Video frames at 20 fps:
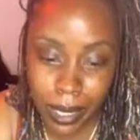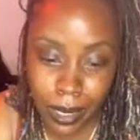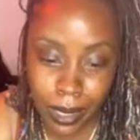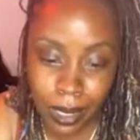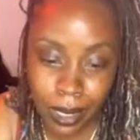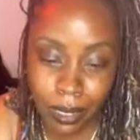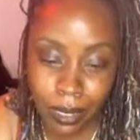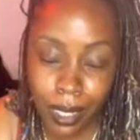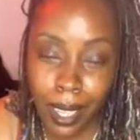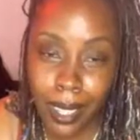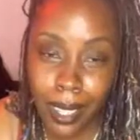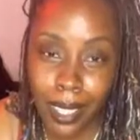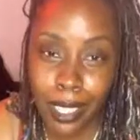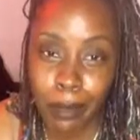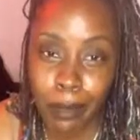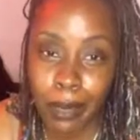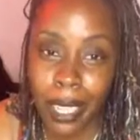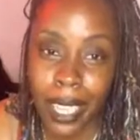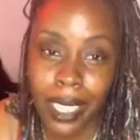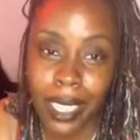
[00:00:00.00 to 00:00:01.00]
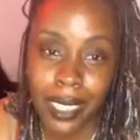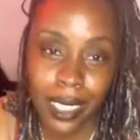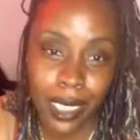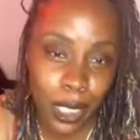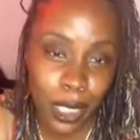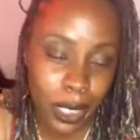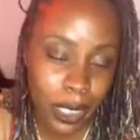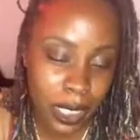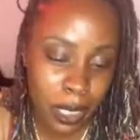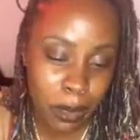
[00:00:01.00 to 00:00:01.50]
So if y'all can get my likes and
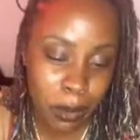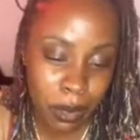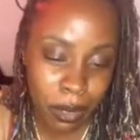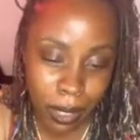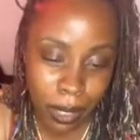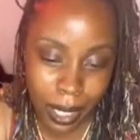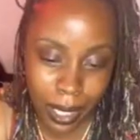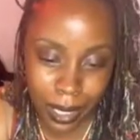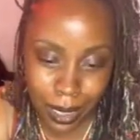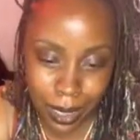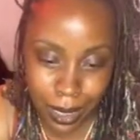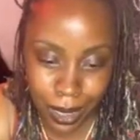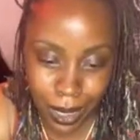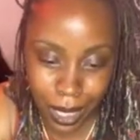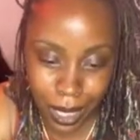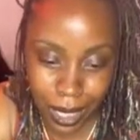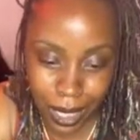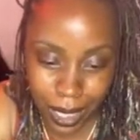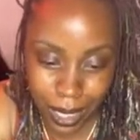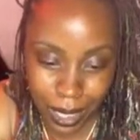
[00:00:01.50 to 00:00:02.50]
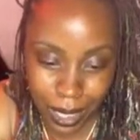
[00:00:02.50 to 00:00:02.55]
shares up before I get started,